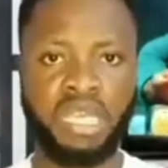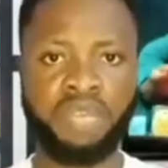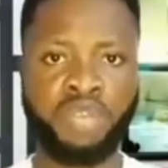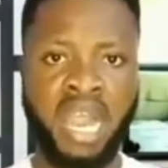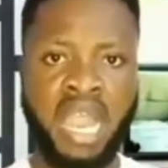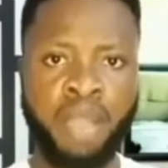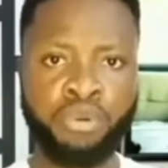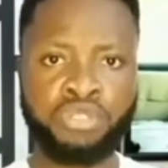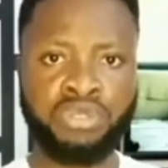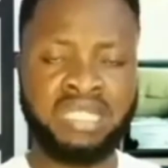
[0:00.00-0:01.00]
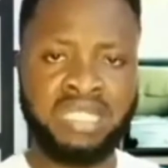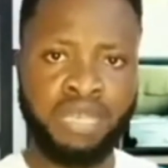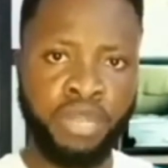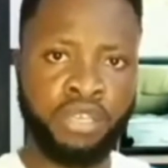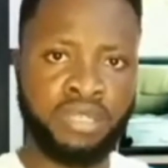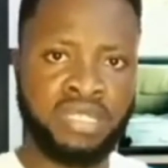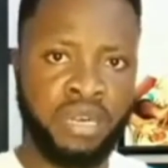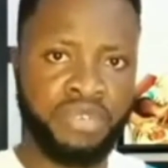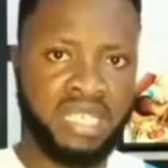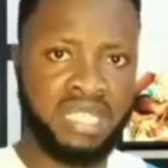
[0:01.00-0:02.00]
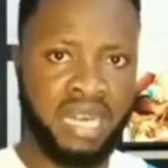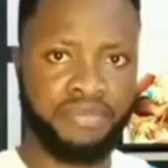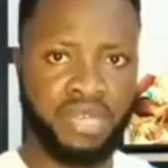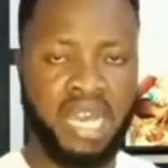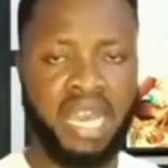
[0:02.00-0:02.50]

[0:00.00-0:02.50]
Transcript: If you are able to discipline yourself enough